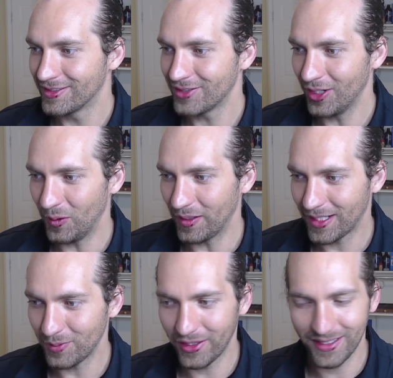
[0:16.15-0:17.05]
So a
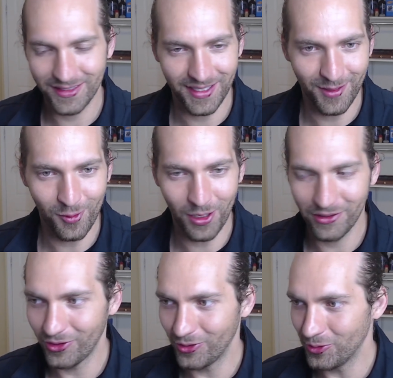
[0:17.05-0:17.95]
couple things that I
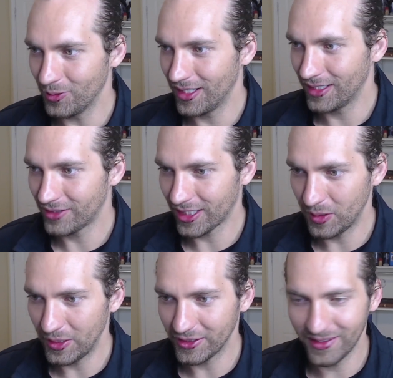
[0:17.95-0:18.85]
want to talk
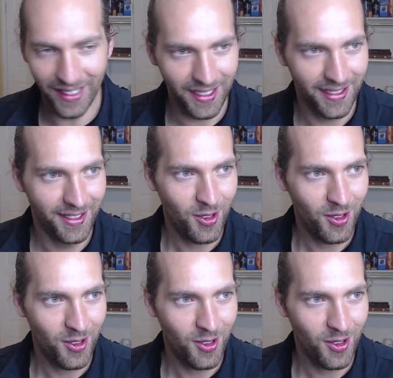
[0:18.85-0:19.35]
about here today.